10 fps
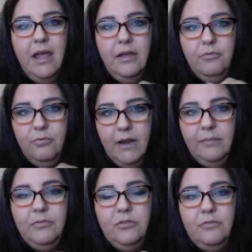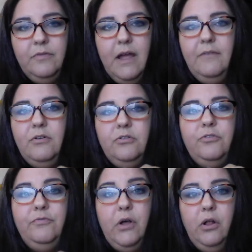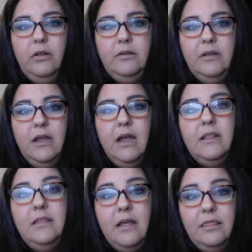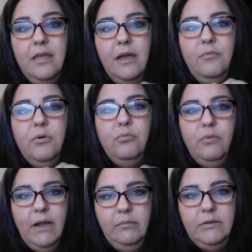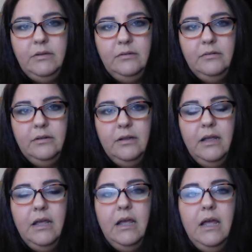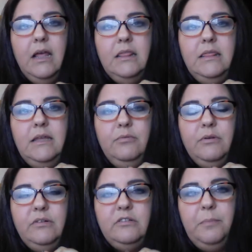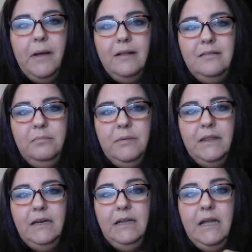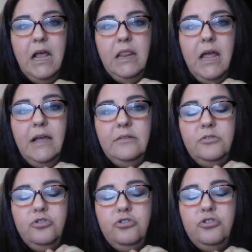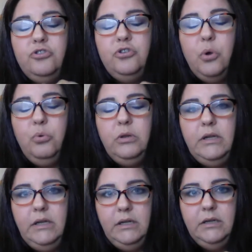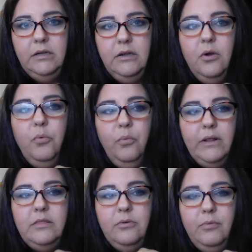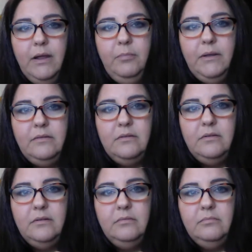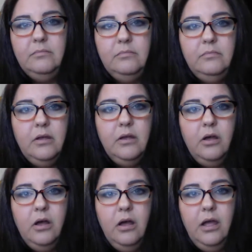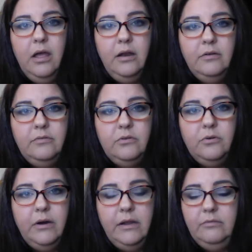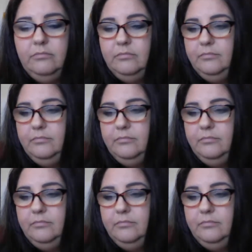a rape survivor's fault that they were raped. The responsibility lies solely with the rapist. End of story.